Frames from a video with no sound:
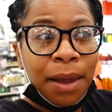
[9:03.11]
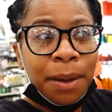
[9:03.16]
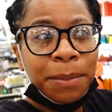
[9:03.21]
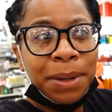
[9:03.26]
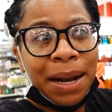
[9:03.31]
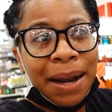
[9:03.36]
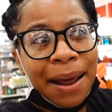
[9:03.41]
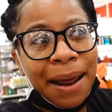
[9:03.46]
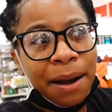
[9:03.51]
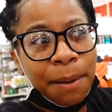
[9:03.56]

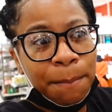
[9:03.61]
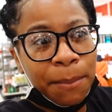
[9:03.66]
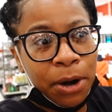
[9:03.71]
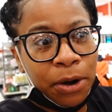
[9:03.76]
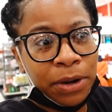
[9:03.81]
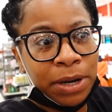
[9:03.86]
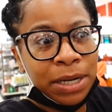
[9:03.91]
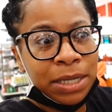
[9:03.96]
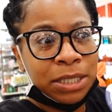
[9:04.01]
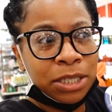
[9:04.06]
They didn't have a
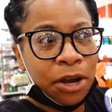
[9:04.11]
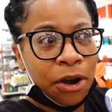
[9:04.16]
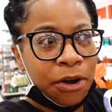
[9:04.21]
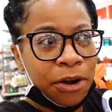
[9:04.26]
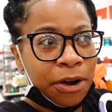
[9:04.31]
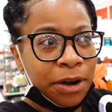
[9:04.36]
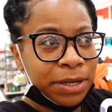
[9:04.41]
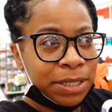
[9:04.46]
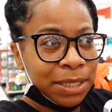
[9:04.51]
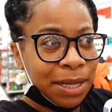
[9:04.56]
burgundy skirt
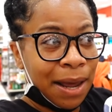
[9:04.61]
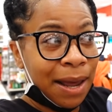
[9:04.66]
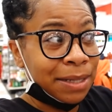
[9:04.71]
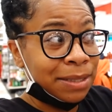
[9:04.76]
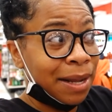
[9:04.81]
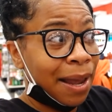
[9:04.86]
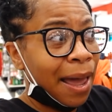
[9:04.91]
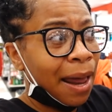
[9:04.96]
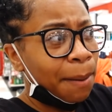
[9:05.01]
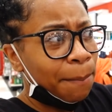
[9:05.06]
in her size.
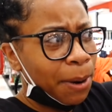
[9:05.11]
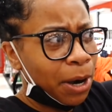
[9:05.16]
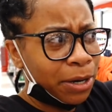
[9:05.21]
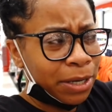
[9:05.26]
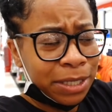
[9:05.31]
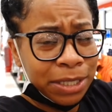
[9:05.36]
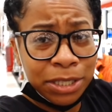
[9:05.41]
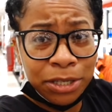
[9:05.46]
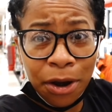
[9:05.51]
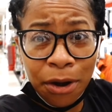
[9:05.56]
They had a
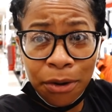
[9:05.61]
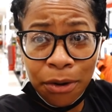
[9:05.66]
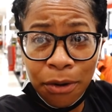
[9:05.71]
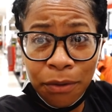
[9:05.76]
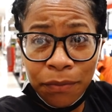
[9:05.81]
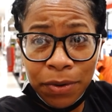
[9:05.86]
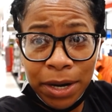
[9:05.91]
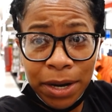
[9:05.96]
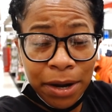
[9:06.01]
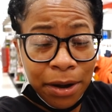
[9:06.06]
burgundy skirt
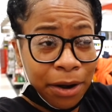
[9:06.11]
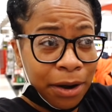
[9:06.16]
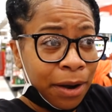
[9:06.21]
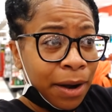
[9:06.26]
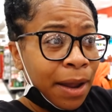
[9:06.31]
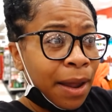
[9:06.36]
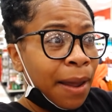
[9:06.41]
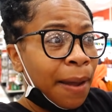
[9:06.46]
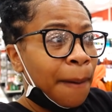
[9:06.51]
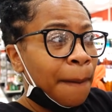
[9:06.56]
over here.
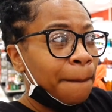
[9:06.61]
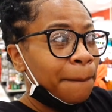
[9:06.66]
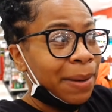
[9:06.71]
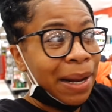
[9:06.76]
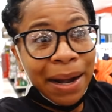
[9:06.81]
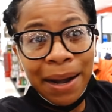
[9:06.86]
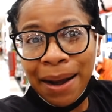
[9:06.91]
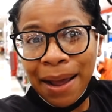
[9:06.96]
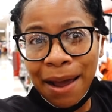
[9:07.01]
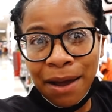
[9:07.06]

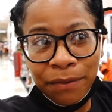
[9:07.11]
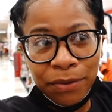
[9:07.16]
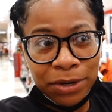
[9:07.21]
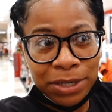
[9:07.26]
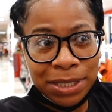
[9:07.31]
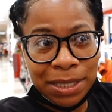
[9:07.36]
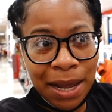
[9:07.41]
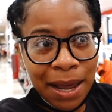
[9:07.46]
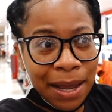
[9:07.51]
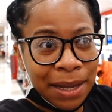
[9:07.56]
They didn't have her
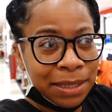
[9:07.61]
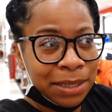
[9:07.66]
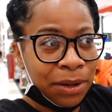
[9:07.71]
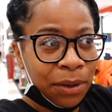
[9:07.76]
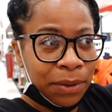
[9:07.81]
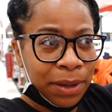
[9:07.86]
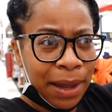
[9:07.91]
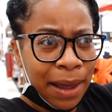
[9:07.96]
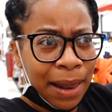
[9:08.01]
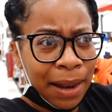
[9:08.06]
size. They
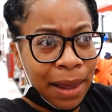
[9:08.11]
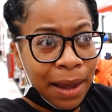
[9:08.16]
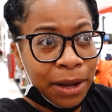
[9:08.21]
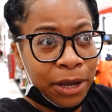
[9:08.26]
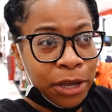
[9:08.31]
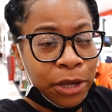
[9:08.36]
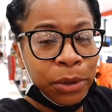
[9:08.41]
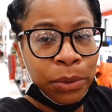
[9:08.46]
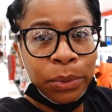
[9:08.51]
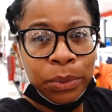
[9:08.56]
only had like
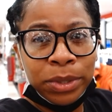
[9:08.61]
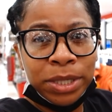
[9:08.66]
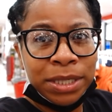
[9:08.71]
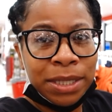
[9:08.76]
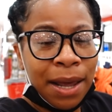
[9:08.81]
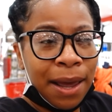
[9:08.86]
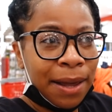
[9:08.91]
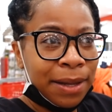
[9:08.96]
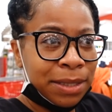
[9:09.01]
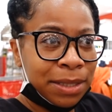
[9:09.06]
huge
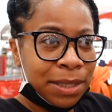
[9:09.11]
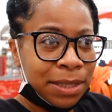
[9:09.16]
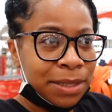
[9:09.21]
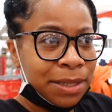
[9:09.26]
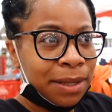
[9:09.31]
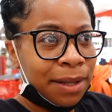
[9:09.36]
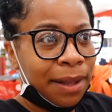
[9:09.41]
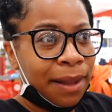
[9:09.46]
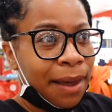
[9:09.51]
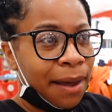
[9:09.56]
sizes
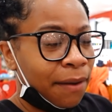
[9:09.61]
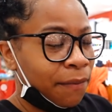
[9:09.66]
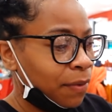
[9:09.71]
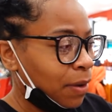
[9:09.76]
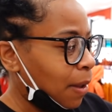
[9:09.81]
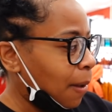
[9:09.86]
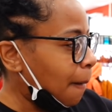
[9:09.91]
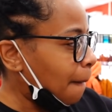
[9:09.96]
left.